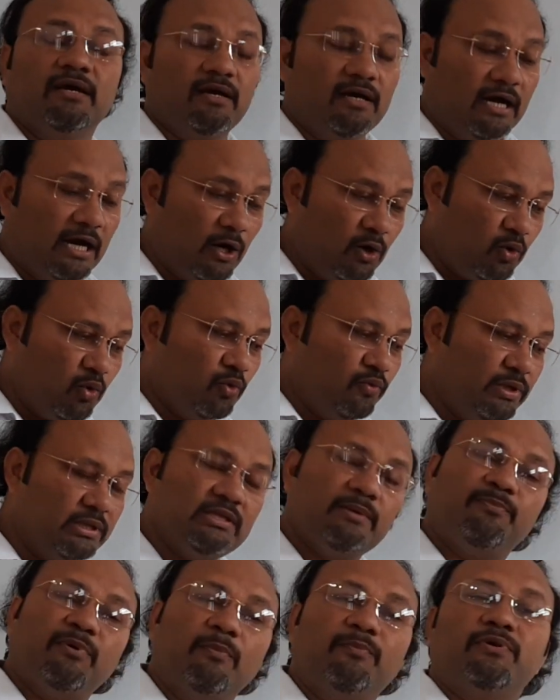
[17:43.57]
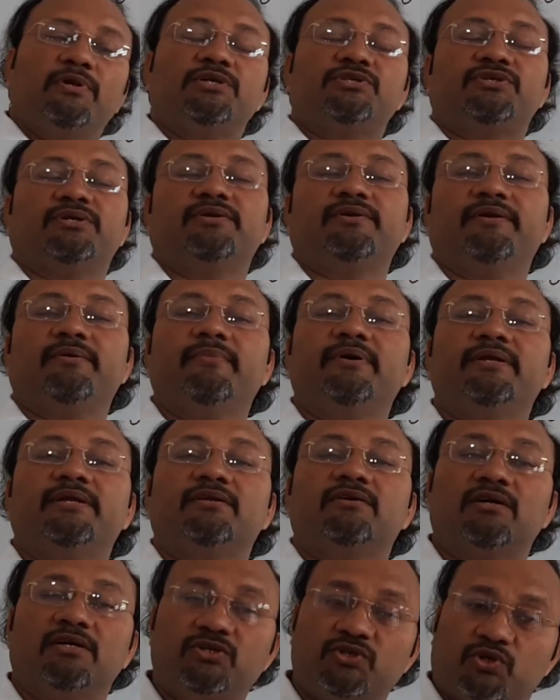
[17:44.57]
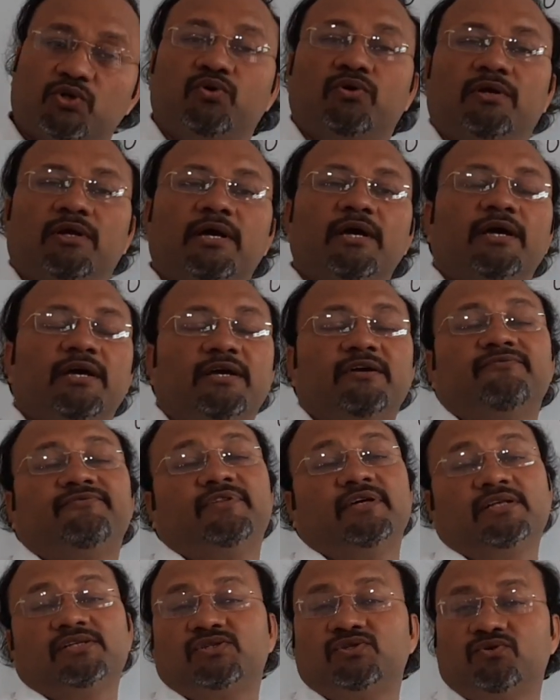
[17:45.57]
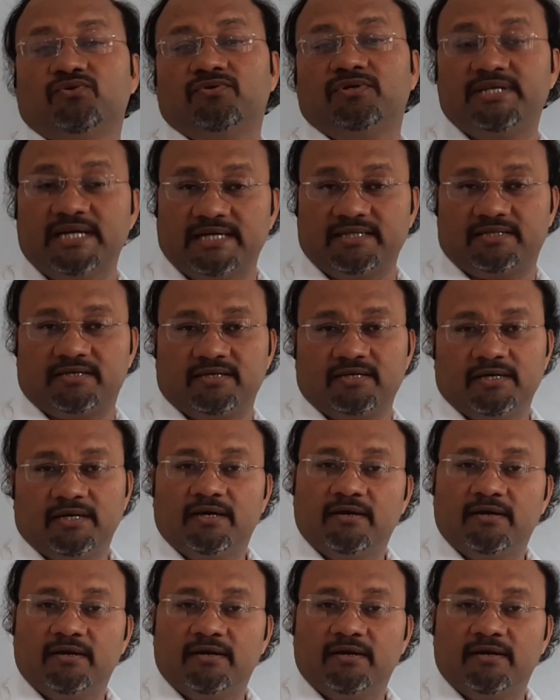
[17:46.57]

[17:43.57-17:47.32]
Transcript: How will the population remain in control if there is no death?